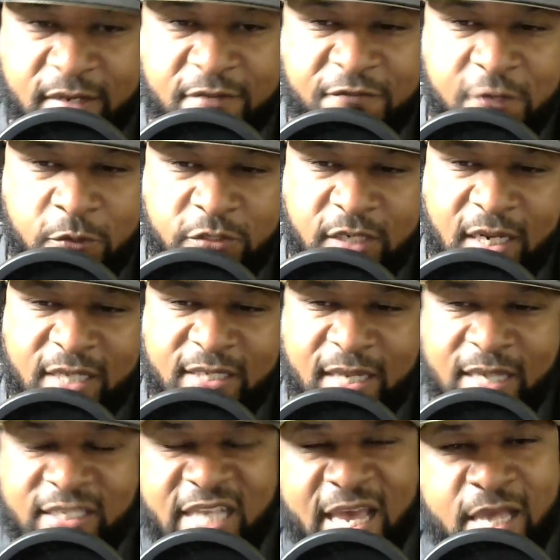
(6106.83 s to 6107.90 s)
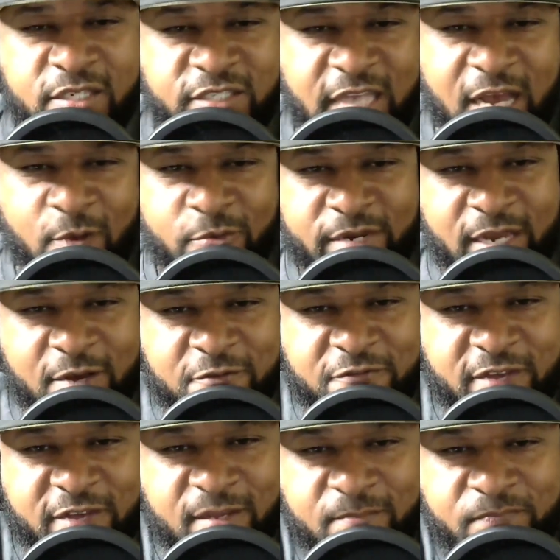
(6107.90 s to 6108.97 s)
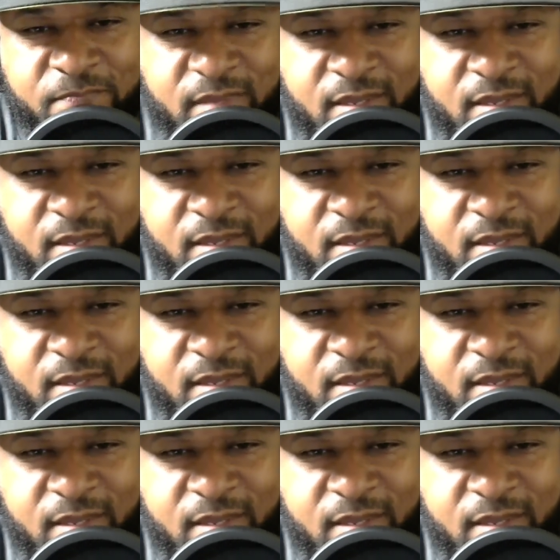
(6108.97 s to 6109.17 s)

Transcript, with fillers: of the future. Let's hash that one out, fam.